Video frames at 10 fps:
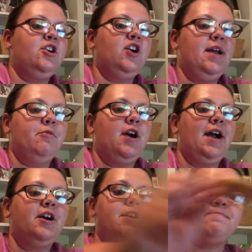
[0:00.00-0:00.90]
graham
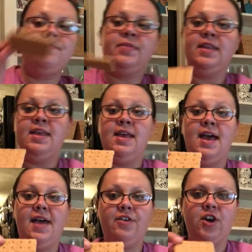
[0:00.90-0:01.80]
cracker.
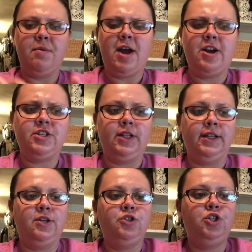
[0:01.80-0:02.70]
And the graham cracker is a
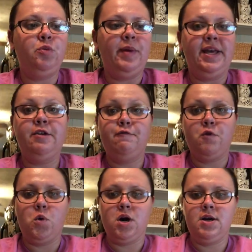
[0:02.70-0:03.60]
little too big
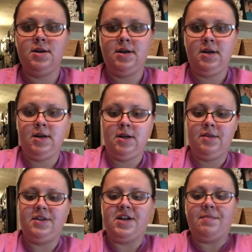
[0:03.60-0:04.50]
for
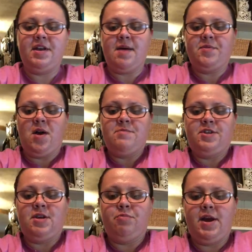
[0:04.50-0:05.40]
the top of the cup, so I'm
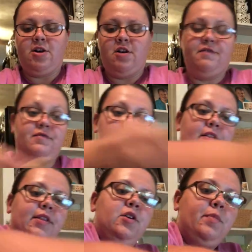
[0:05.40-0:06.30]
just going to break off
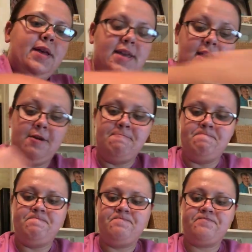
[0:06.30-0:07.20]
a little bit here
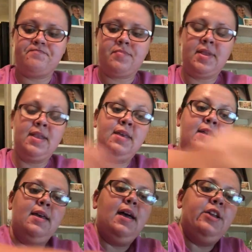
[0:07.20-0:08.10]

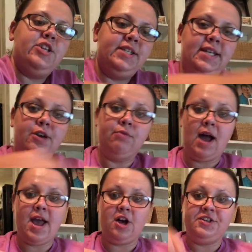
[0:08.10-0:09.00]
and just sit it
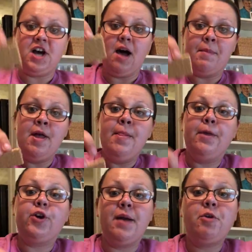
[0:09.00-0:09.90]
right on top.
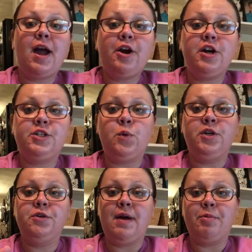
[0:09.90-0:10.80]
The graham cracker is going
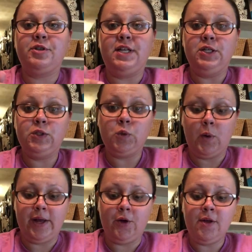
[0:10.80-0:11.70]
to represent
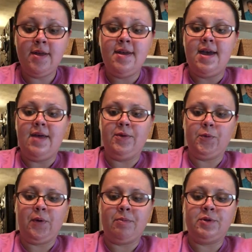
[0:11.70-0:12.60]
soil, and this
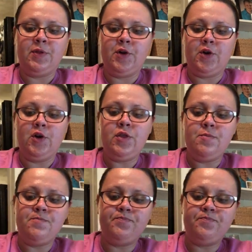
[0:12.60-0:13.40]
will represent the earth.